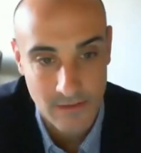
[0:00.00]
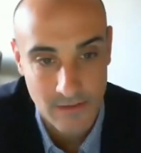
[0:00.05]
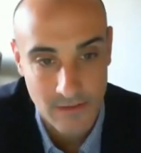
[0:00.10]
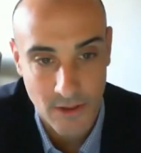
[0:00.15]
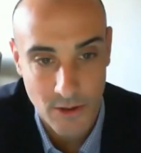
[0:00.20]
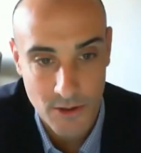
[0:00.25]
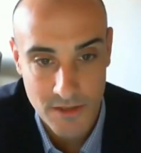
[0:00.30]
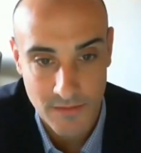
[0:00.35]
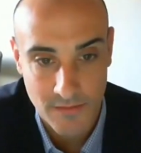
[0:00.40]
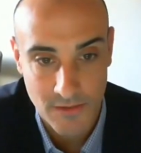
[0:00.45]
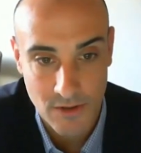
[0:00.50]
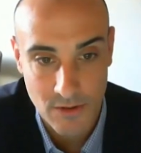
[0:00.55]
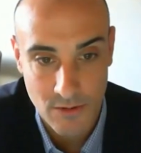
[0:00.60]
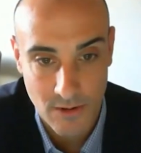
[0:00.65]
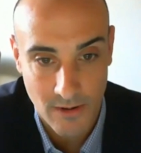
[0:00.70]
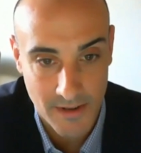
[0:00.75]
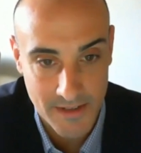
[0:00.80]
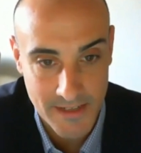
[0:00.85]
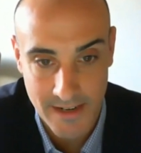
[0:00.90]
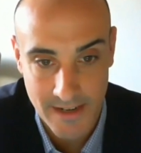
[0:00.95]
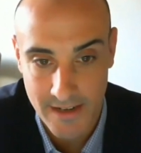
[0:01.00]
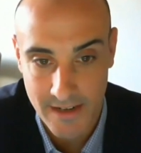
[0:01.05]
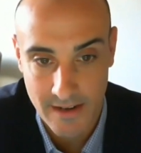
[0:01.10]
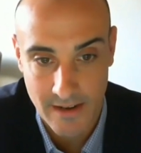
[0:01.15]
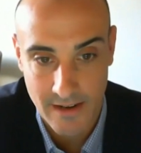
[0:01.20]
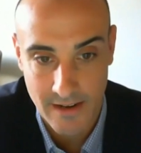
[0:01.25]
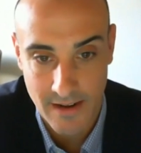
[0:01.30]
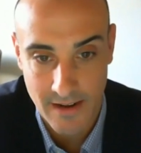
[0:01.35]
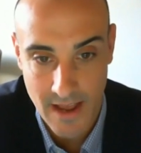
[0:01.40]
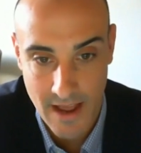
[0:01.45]
For those of you who are
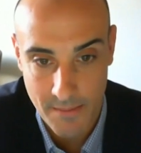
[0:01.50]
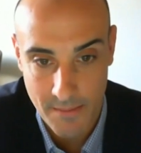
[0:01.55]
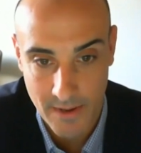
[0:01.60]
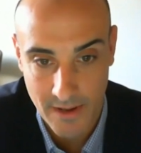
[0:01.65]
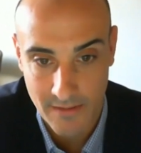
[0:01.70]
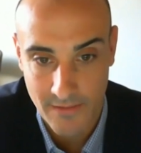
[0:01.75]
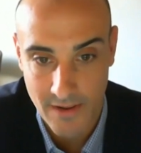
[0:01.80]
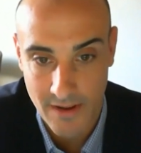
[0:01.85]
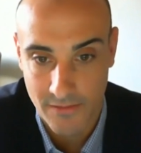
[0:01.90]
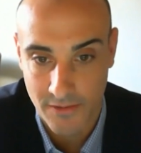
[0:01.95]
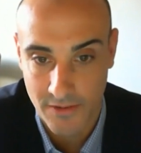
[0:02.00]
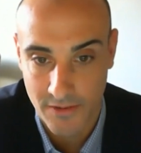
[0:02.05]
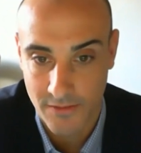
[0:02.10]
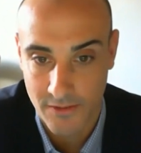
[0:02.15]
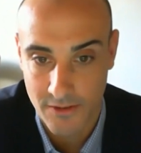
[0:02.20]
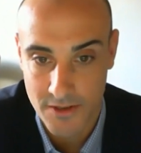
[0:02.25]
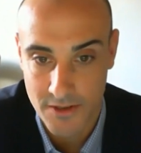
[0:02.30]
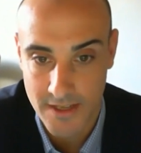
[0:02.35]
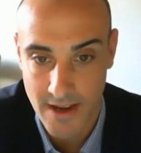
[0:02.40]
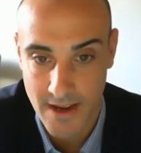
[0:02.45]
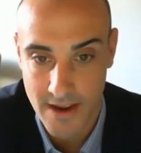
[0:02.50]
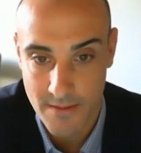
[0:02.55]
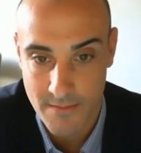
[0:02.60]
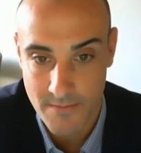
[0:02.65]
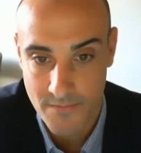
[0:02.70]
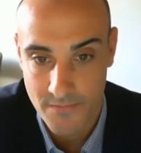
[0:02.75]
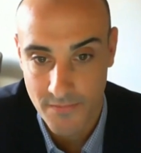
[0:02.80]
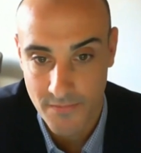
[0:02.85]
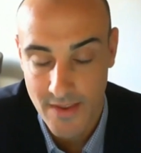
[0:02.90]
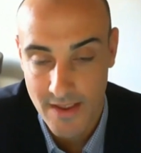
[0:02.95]
attending an EPIC event for the first
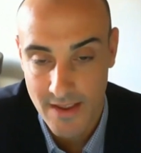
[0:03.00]
time,